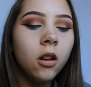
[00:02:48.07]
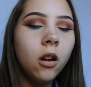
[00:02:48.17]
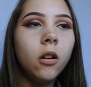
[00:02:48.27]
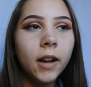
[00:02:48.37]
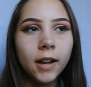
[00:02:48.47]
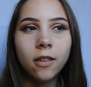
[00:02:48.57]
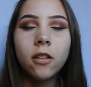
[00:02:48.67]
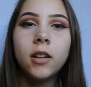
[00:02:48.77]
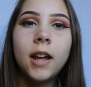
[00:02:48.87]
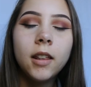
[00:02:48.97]
Okay, so
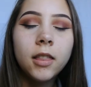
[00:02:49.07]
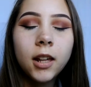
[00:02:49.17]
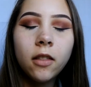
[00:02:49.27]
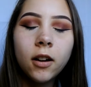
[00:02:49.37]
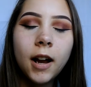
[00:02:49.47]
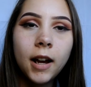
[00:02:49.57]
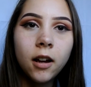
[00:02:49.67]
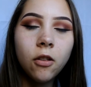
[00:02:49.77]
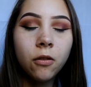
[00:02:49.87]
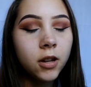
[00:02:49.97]
now that the other eye
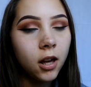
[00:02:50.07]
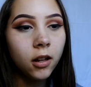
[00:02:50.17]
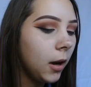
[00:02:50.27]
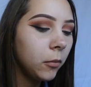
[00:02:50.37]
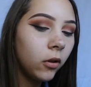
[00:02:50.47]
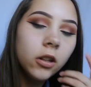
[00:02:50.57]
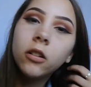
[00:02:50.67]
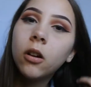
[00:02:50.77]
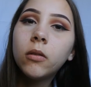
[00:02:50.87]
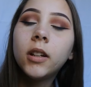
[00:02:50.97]
is done, I'm going to
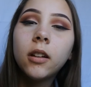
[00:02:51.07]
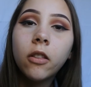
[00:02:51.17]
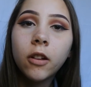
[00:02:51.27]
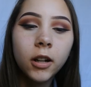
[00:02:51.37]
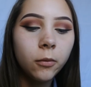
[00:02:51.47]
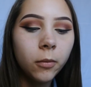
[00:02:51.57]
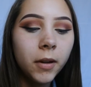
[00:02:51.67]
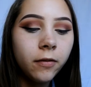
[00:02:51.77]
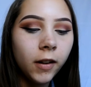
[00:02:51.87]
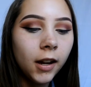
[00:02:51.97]
go in and start it with my
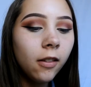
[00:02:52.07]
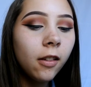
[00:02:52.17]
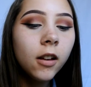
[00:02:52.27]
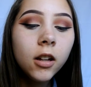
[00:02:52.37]
face.